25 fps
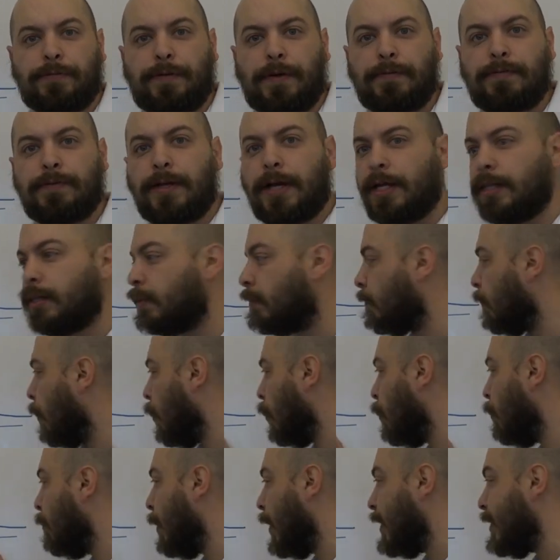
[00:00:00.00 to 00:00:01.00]
If I've cut the
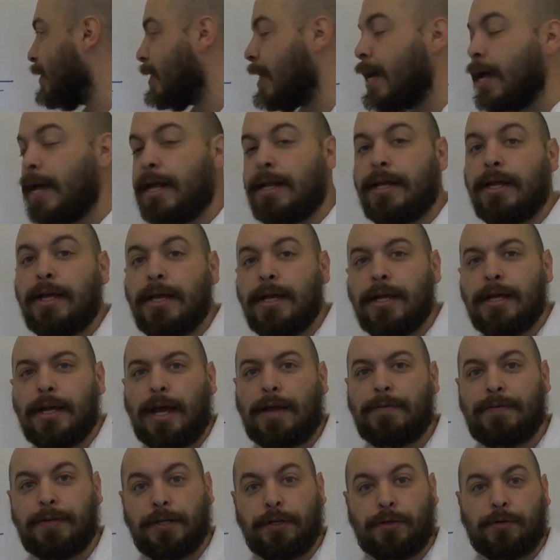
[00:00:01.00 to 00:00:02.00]
volume by 10,
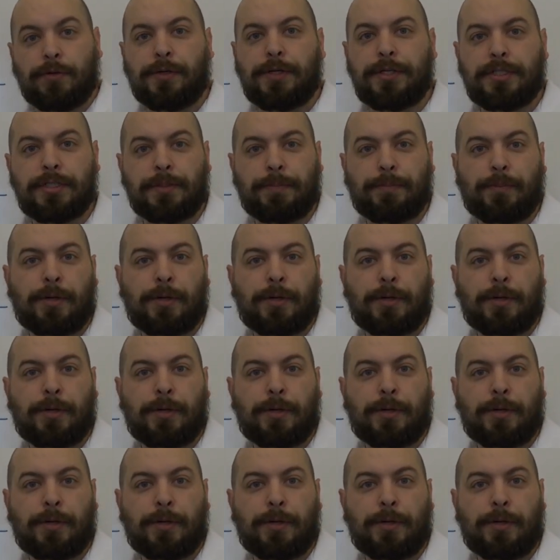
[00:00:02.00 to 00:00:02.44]
I've increased the